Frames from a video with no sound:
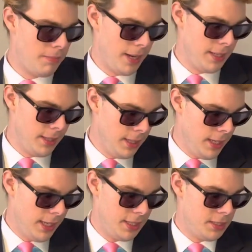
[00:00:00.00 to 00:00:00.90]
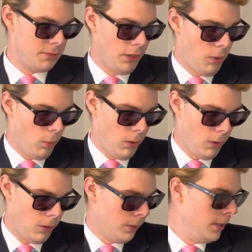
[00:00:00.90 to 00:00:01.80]
but it is real
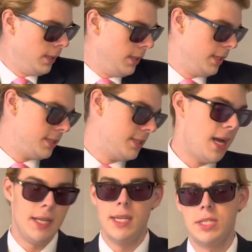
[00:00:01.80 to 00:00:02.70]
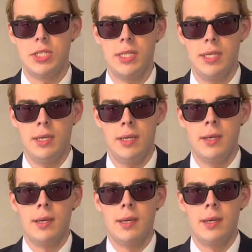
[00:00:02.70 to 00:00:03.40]
wool. It's not itchy.